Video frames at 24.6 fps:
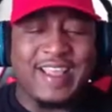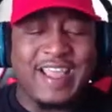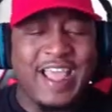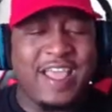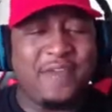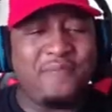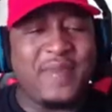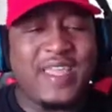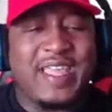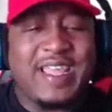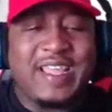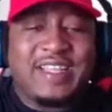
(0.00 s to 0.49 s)

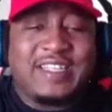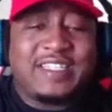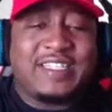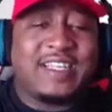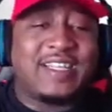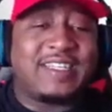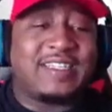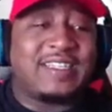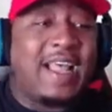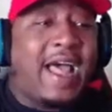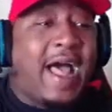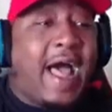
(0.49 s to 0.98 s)
It means
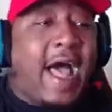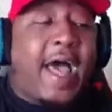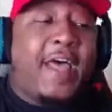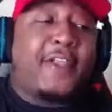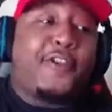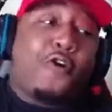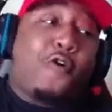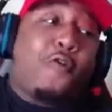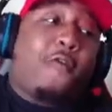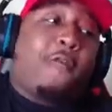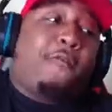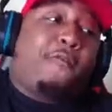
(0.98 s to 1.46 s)
just I
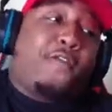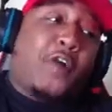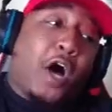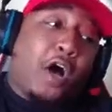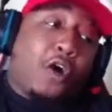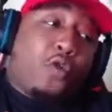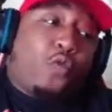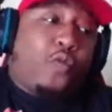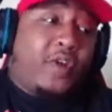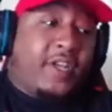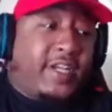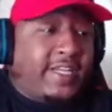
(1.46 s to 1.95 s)
don't
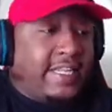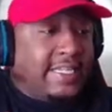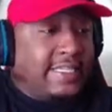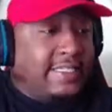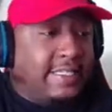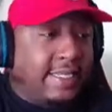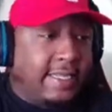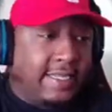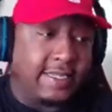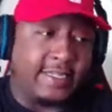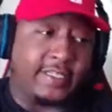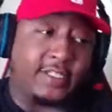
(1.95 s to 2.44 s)
fuck with
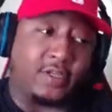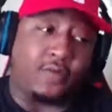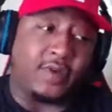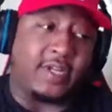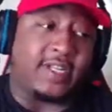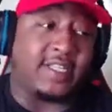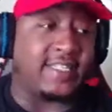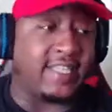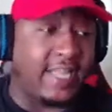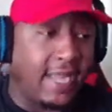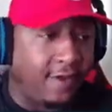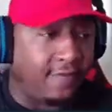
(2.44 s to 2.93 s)
these niggas on
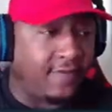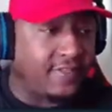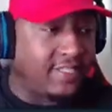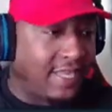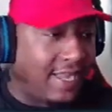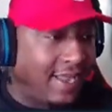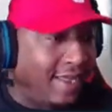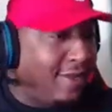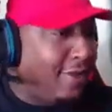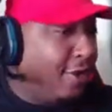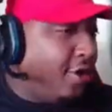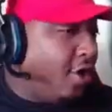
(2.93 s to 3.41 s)
the south
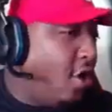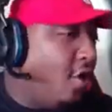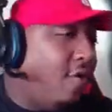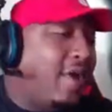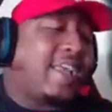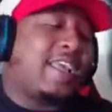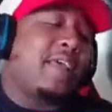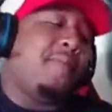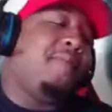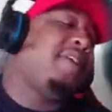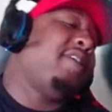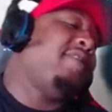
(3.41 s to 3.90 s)
side. You know,
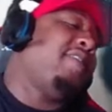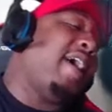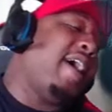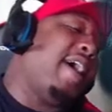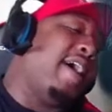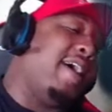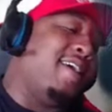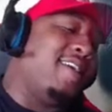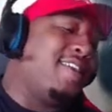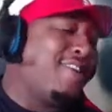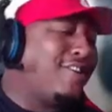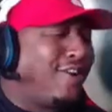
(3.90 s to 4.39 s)
it could be
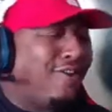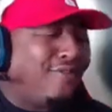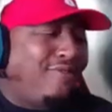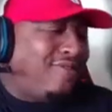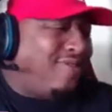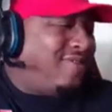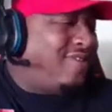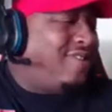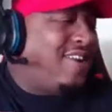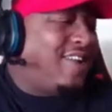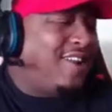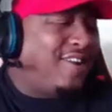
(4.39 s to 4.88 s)
that. You
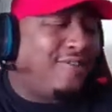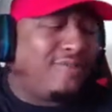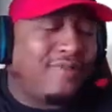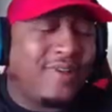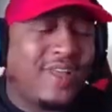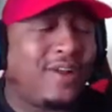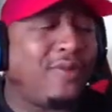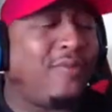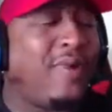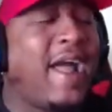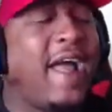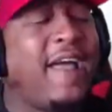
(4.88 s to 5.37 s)
know, it don't
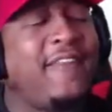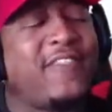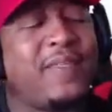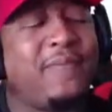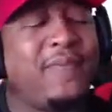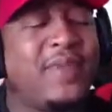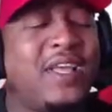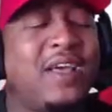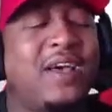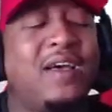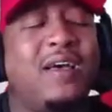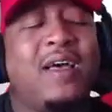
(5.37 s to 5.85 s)
it don't have to
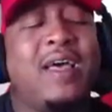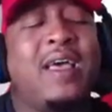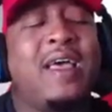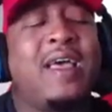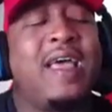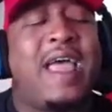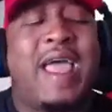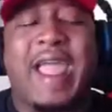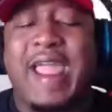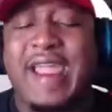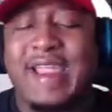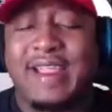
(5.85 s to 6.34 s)
be a
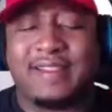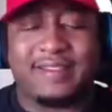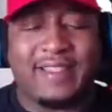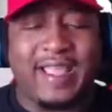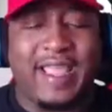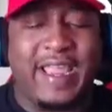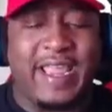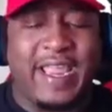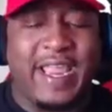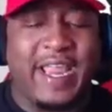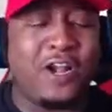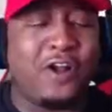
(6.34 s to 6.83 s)
hate
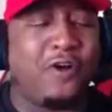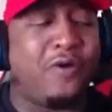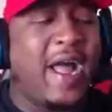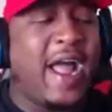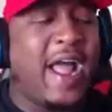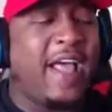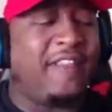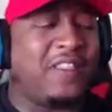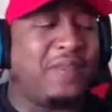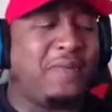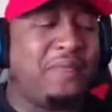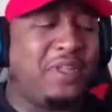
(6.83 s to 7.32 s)
thing. It don't
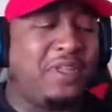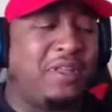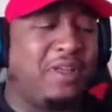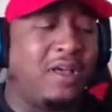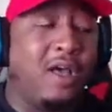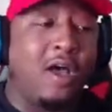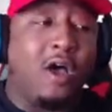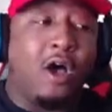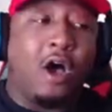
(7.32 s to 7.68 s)
have to be a